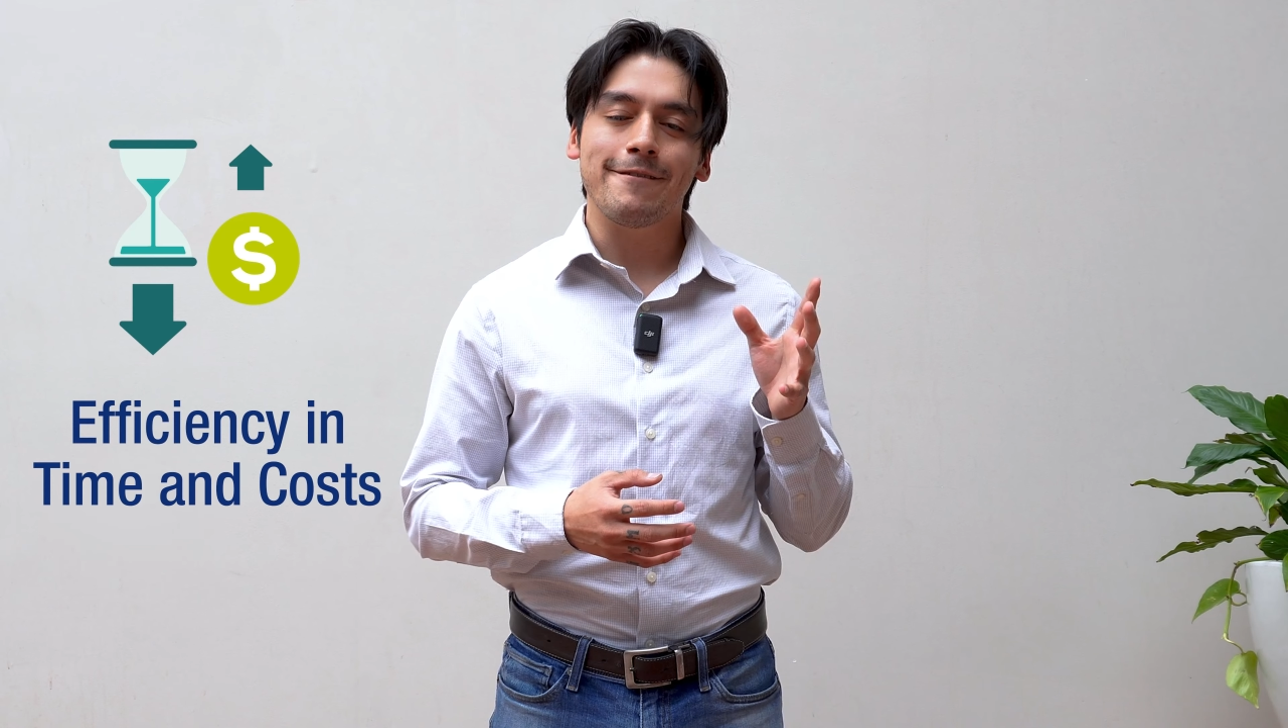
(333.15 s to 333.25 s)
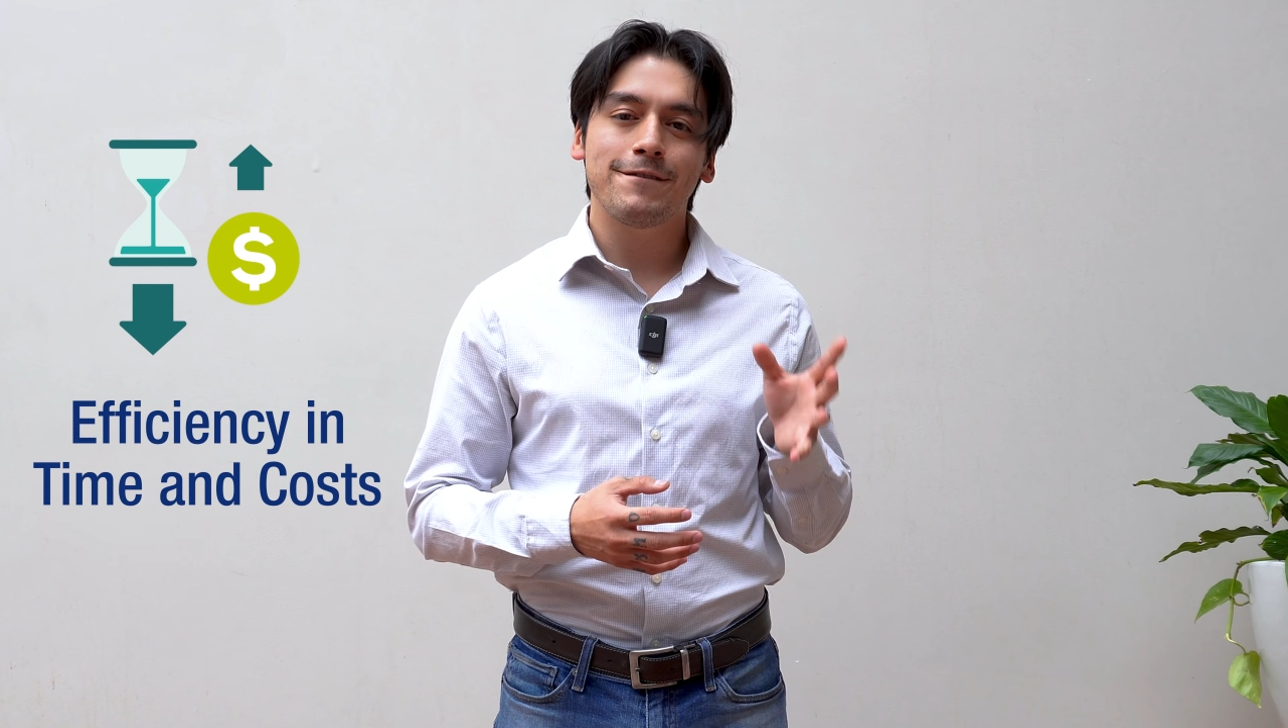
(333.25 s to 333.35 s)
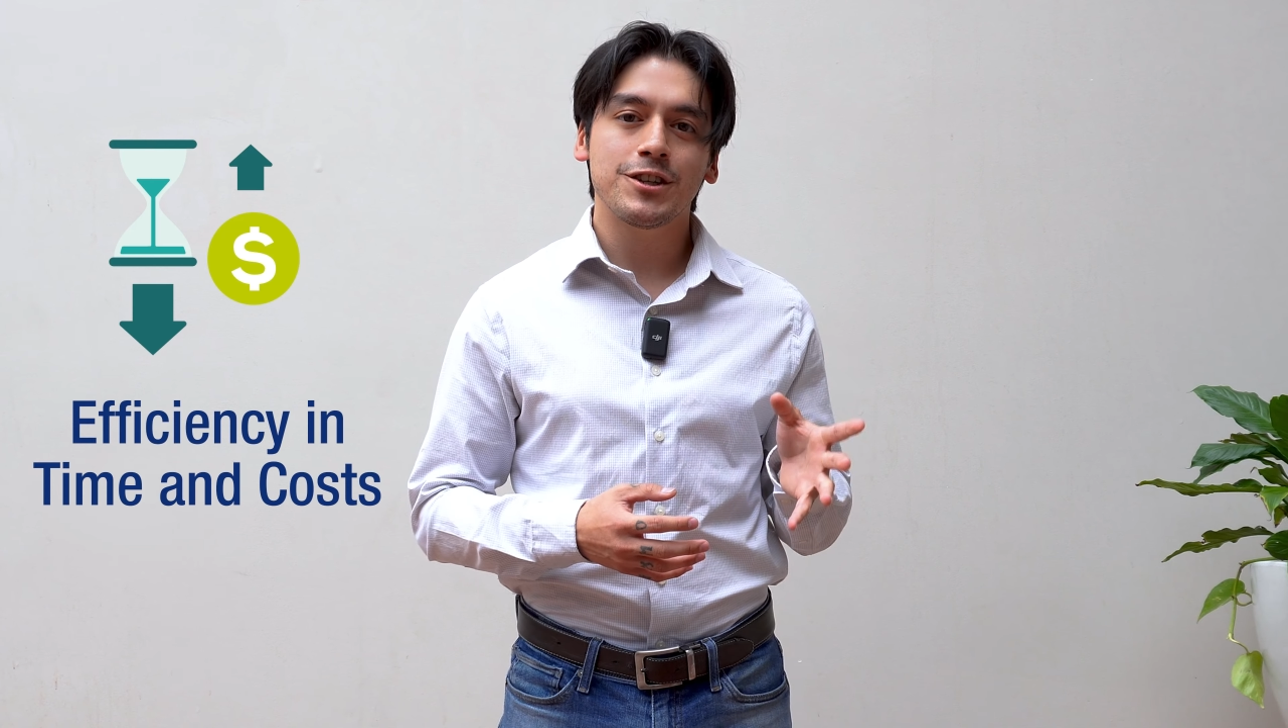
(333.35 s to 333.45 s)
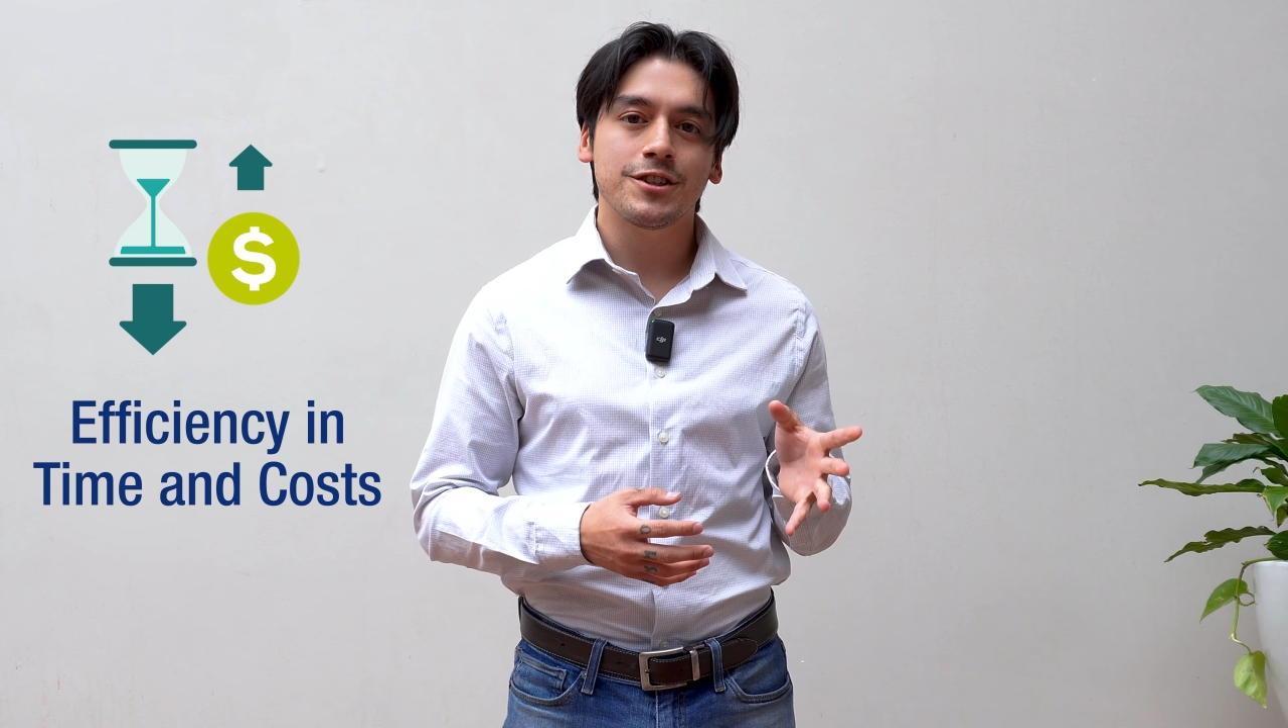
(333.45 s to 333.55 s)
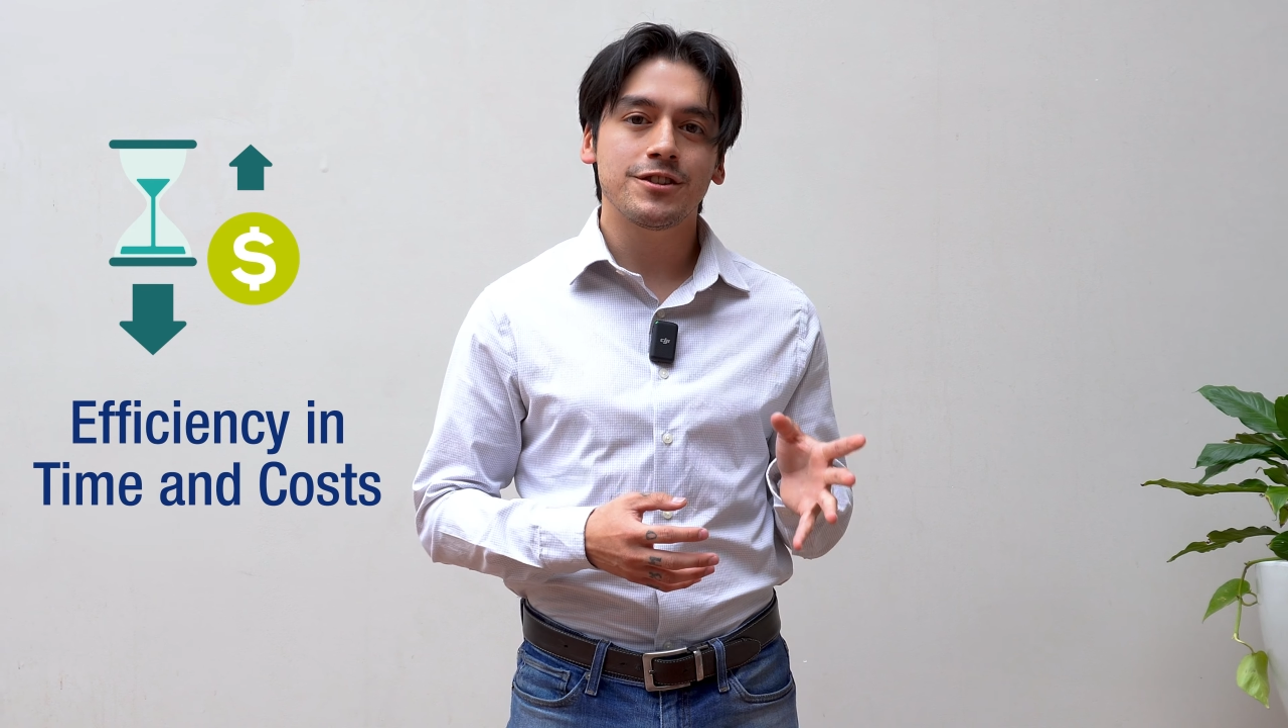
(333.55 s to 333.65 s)

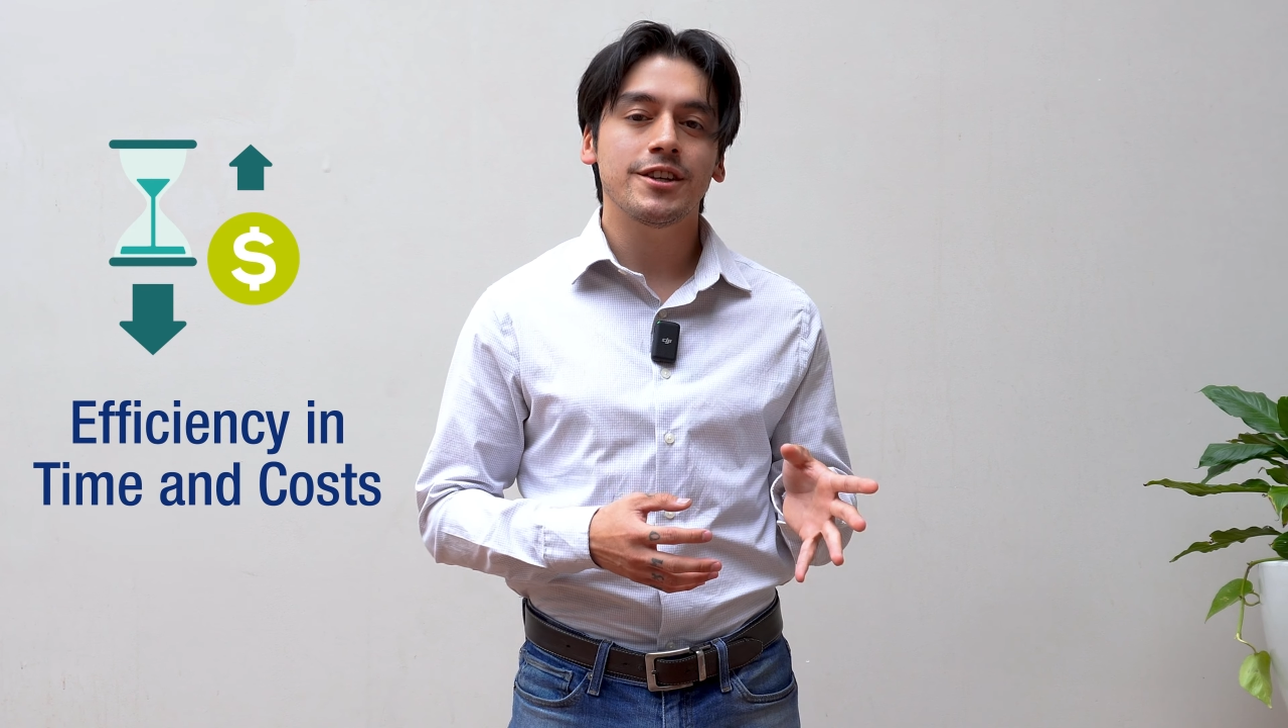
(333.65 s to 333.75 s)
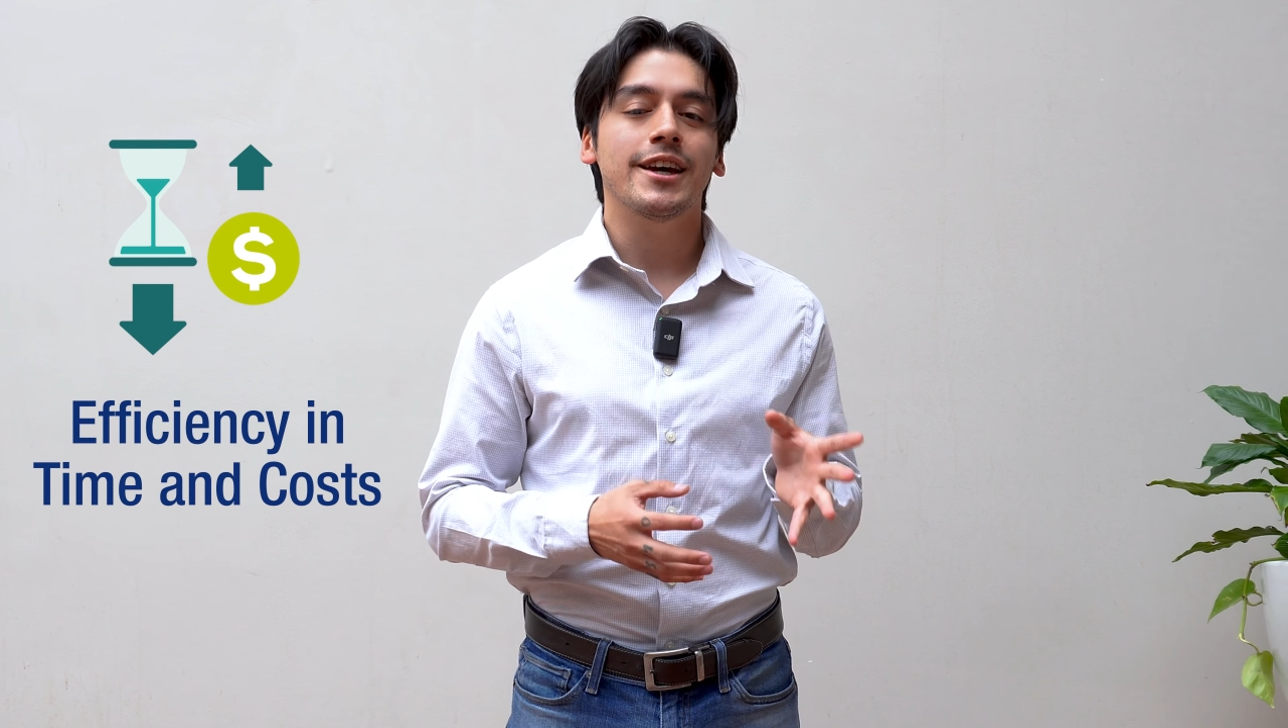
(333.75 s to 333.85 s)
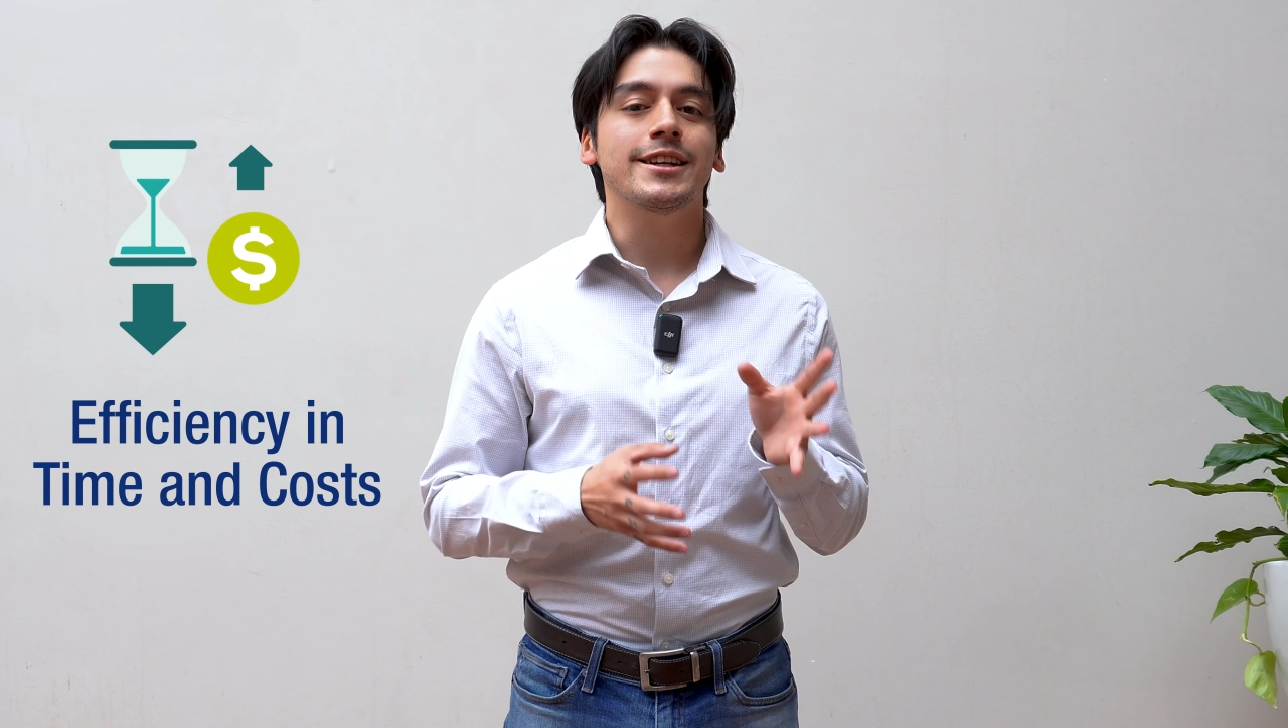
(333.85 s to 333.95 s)
efficiency